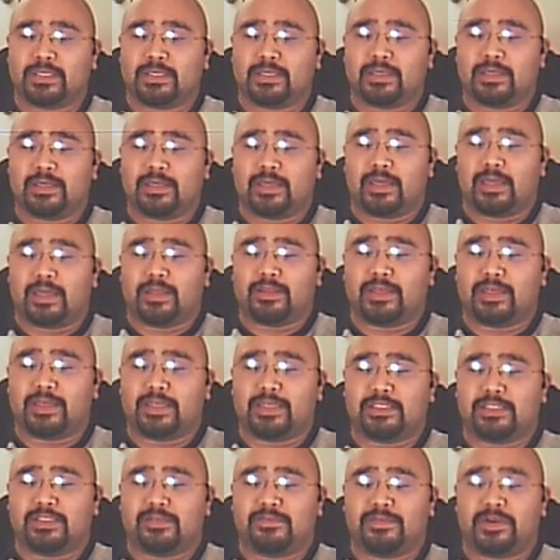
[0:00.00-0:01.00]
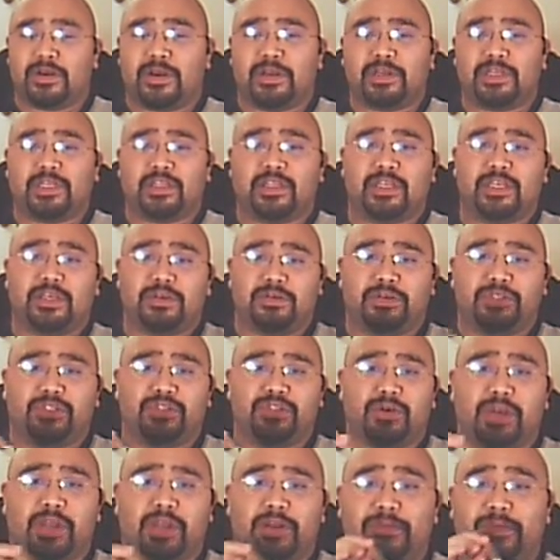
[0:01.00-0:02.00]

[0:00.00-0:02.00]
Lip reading: I think you'll enjoy it.